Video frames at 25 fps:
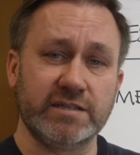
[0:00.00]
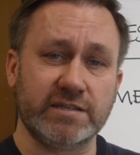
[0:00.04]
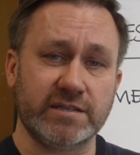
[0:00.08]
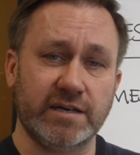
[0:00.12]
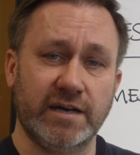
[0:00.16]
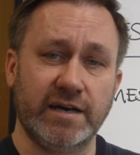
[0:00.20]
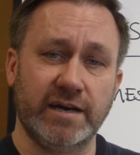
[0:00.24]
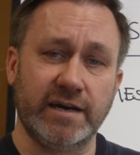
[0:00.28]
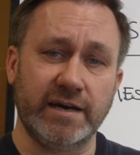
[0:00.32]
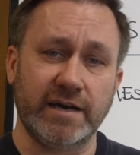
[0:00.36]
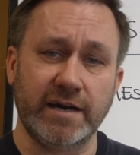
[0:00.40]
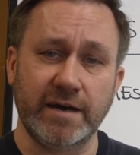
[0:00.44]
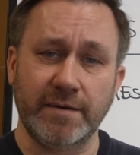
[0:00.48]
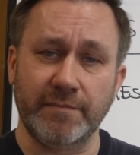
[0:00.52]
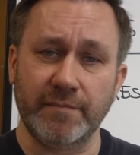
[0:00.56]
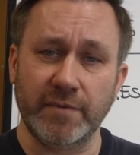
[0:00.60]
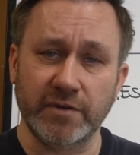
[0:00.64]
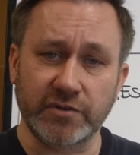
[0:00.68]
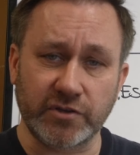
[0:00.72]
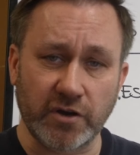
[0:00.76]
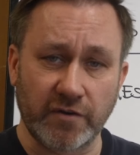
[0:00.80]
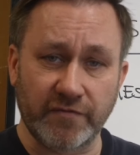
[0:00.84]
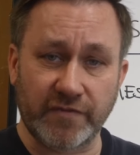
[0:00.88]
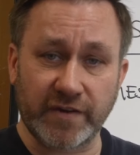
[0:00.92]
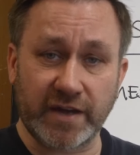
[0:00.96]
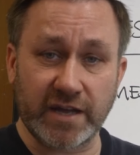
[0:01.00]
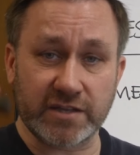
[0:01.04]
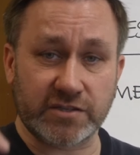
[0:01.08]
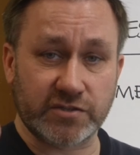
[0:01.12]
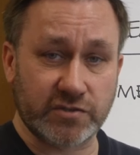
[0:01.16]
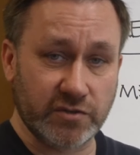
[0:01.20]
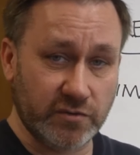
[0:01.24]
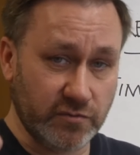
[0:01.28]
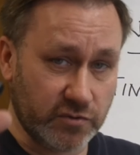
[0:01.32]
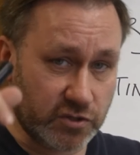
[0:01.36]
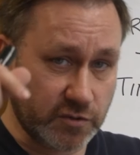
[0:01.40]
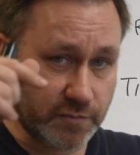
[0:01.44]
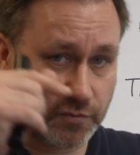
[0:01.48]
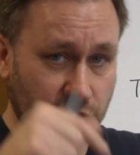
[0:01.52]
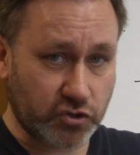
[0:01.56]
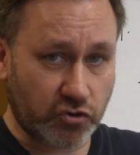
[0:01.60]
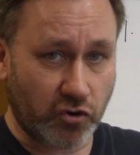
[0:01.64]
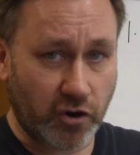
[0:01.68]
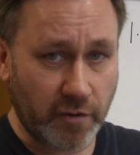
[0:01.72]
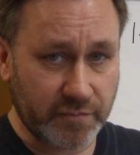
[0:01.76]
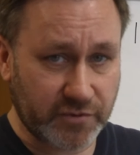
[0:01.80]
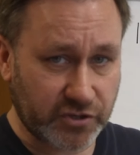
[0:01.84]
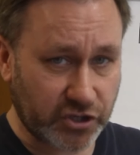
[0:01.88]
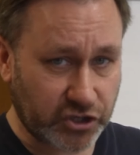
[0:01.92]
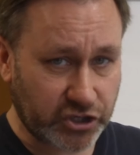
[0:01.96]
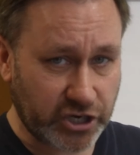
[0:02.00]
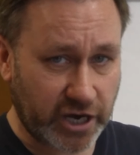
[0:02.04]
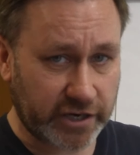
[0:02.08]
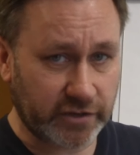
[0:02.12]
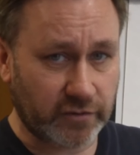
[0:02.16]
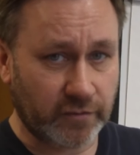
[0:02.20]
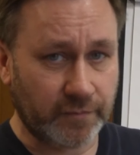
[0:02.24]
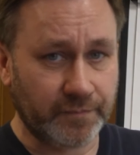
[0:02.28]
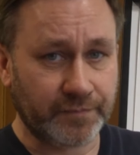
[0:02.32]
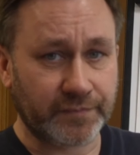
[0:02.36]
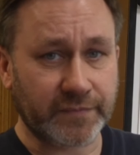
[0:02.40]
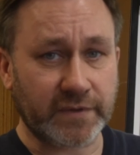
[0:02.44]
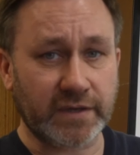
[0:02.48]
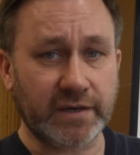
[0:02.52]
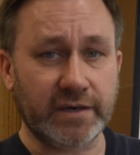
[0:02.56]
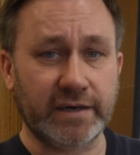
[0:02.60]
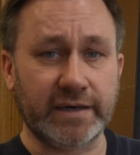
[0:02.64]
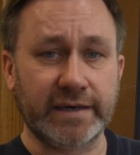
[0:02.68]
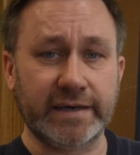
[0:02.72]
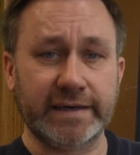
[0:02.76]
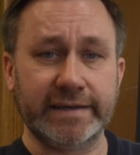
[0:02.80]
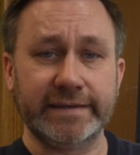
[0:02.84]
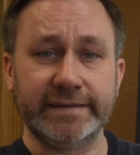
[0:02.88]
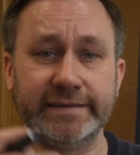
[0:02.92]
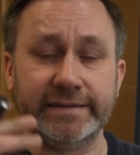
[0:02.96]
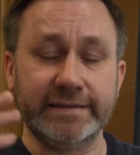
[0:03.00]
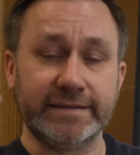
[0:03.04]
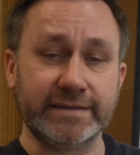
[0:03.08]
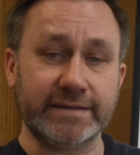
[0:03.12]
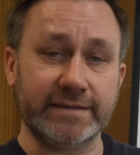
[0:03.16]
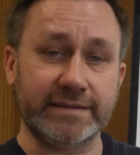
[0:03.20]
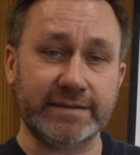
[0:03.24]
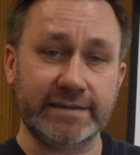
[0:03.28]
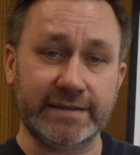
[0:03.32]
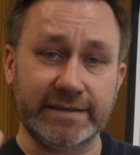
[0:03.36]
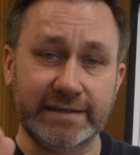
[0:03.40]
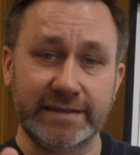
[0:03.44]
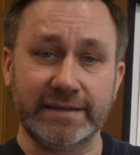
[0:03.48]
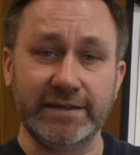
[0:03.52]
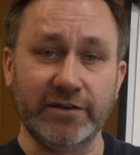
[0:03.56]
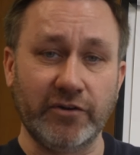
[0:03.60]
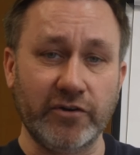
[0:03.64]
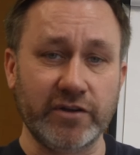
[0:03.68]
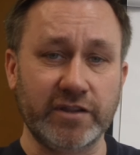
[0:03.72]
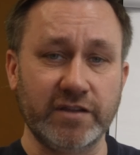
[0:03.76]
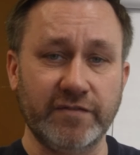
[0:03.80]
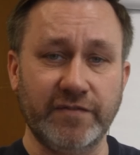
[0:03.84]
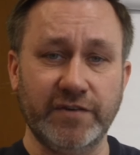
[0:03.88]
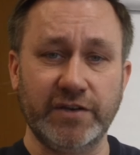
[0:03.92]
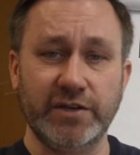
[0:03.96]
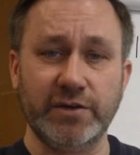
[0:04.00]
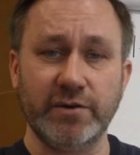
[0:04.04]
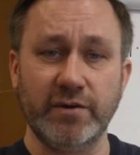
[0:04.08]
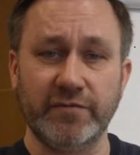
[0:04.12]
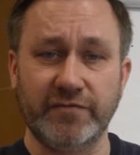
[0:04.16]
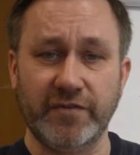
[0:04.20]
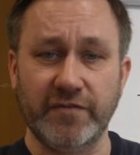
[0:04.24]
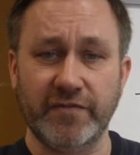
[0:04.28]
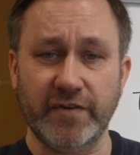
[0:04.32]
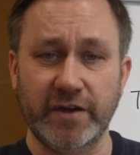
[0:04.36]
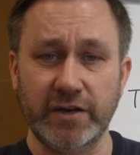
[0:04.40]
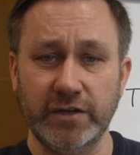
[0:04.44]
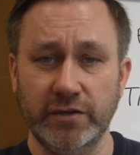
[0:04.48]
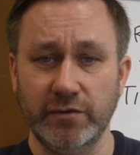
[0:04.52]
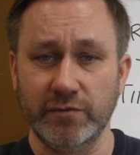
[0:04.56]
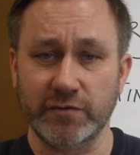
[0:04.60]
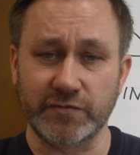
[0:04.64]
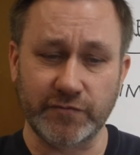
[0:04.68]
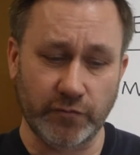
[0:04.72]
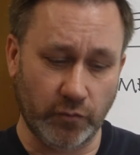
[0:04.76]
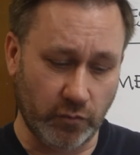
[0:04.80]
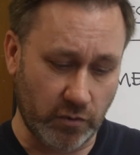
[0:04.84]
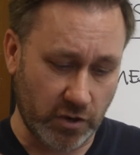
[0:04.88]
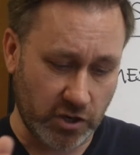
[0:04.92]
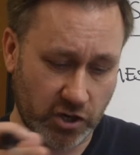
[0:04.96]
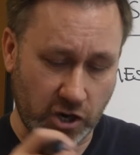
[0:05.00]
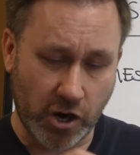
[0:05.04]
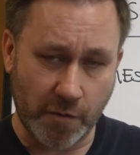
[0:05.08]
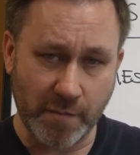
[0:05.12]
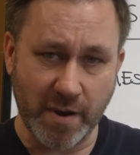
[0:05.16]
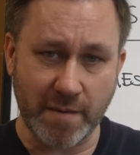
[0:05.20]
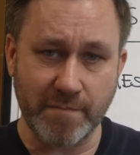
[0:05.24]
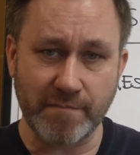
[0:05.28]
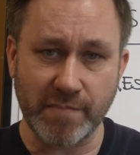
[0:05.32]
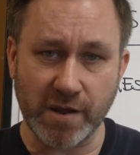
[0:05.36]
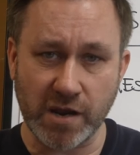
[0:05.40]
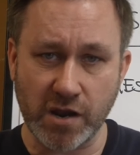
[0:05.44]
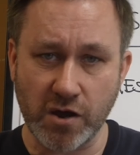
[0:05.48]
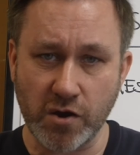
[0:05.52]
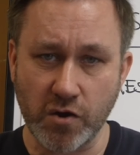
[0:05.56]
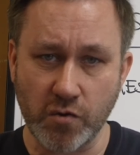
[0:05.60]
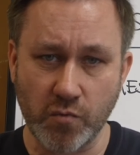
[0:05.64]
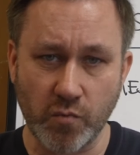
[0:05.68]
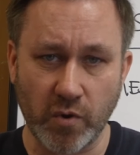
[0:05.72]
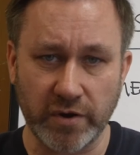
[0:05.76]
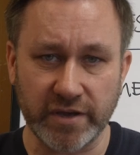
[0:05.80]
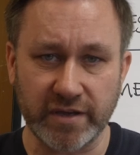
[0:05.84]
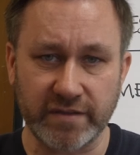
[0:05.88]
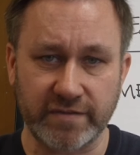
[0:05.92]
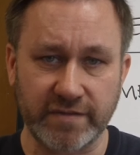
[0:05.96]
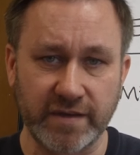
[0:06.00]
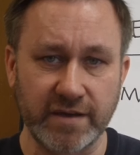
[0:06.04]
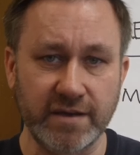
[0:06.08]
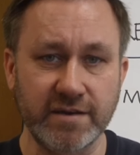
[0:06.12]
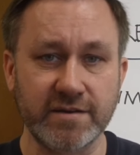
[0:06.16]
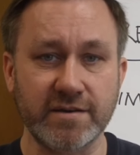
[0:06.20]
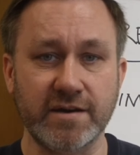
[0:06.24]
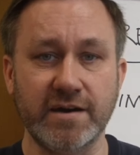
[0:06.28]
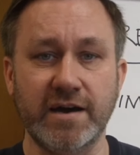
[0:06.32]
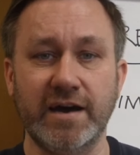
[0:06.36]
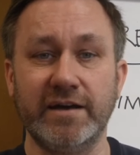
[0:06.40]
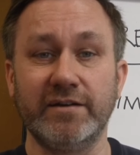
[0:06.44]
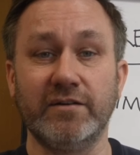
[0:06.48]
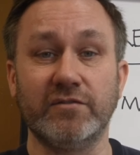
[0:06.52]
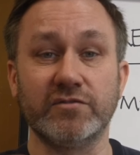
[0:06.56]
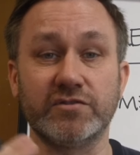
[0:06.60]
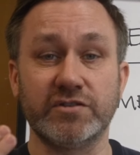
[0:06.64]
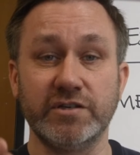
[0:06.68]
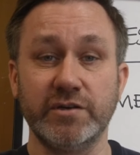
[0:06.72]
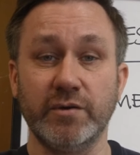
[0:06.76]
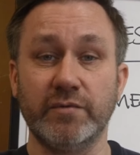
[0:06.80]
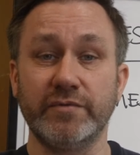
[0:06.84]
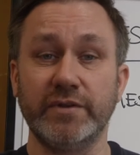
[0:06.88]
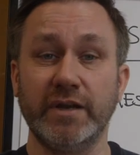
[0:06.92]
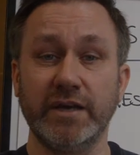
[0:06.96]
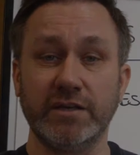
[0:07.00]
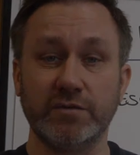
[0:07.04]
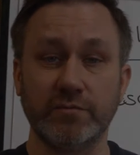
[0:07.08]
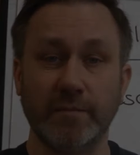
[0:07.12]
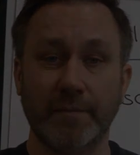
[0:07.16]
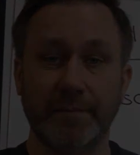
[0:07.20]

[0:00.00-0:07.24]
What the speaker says: Don't forget to subscribe to the channel and like the video if you found it useful. Comment below what you think, and I'll see you on the next one.